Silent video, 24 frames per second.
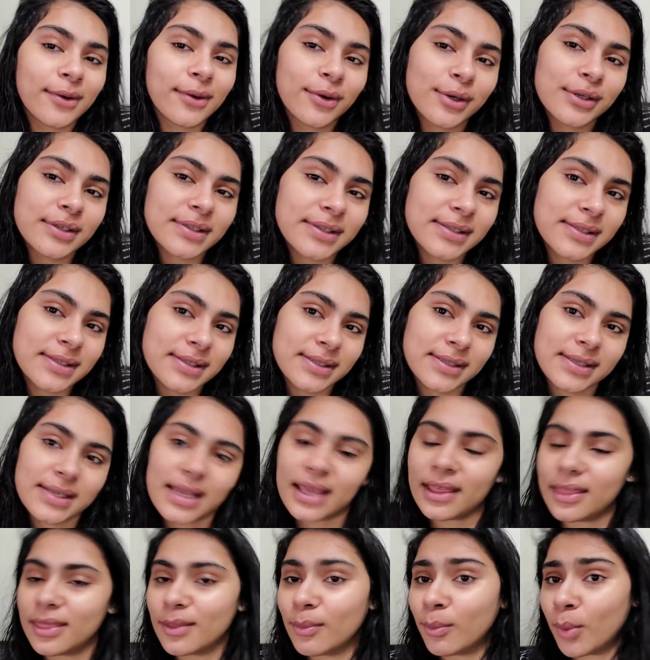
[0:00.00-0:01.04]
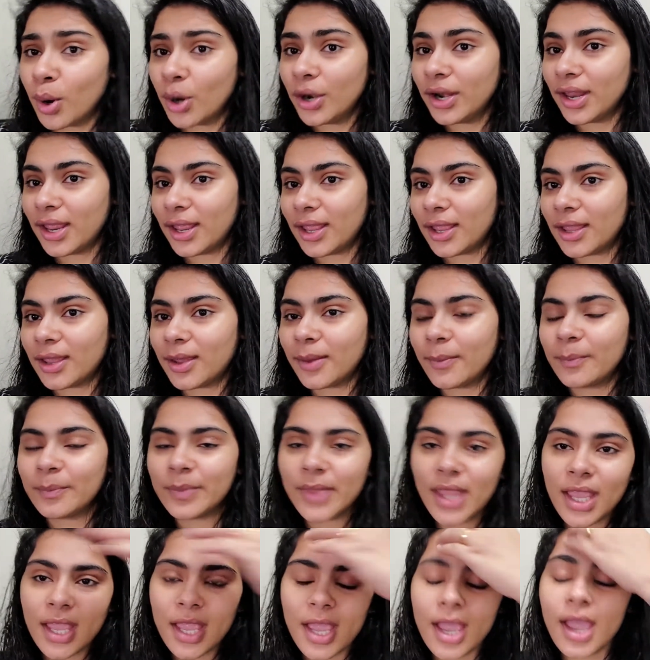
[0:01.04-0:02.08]
looks in the morning.
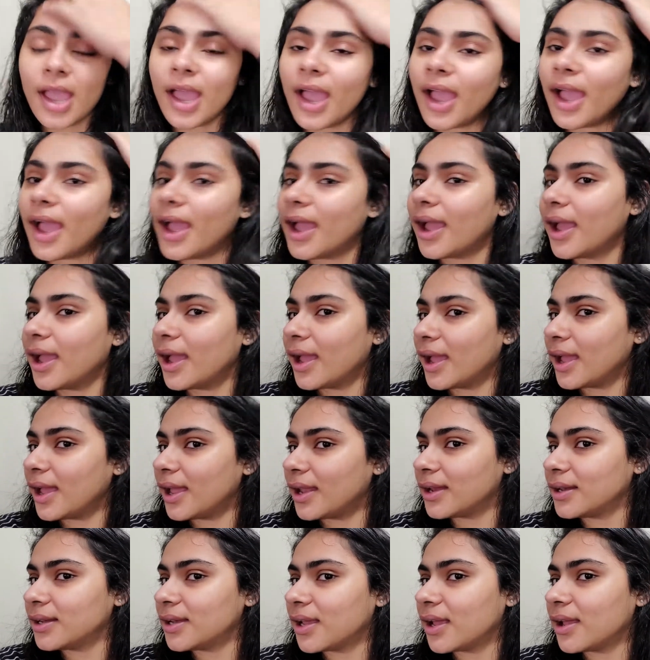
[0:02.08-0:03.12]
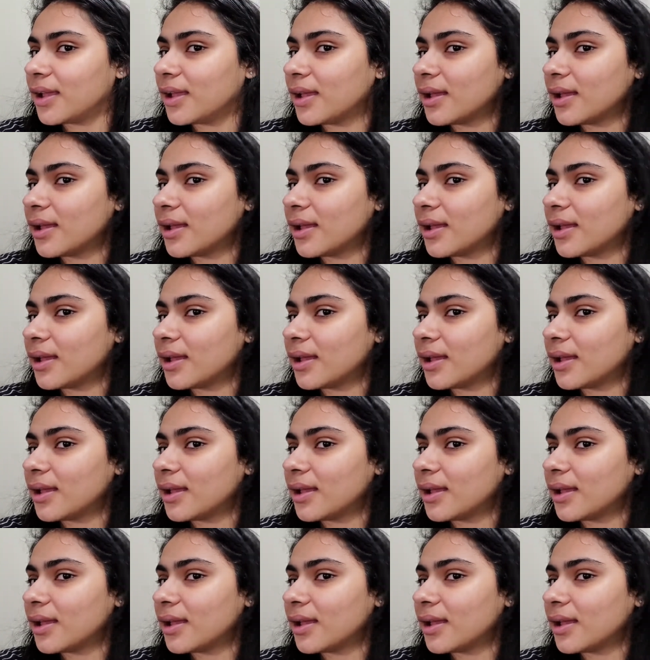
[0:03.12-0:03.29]
And